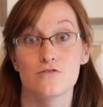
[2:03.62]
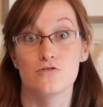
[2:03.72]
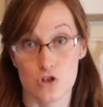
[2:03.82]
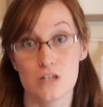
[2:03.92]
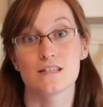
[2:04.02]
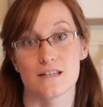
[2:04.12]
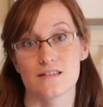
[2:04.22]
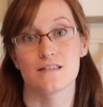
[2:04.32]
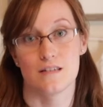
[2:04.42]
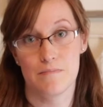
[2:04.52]

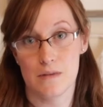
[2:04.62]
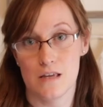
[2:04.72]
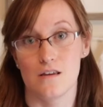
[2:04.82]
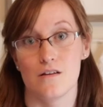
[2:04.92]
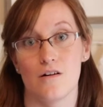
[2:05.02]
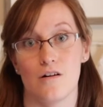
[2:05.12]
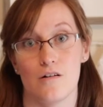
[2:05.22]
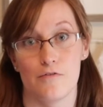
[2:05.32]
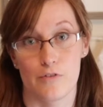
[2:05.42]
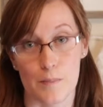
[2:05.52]
Jesus to me
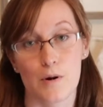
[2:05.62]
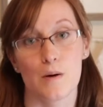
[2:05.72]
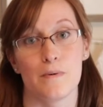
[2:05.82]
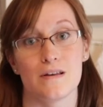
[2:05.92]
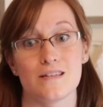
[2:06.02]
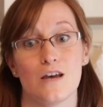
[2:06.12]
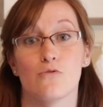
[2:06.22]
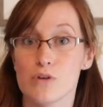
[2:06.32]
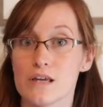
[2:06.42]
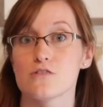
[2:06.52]
for a purpose,
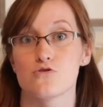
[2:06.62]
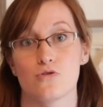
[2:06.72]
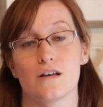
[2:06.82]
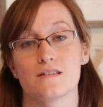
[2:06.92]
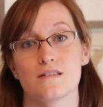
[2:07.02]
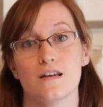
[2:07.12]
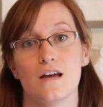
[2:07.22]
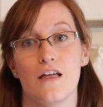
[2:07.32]
and we can trust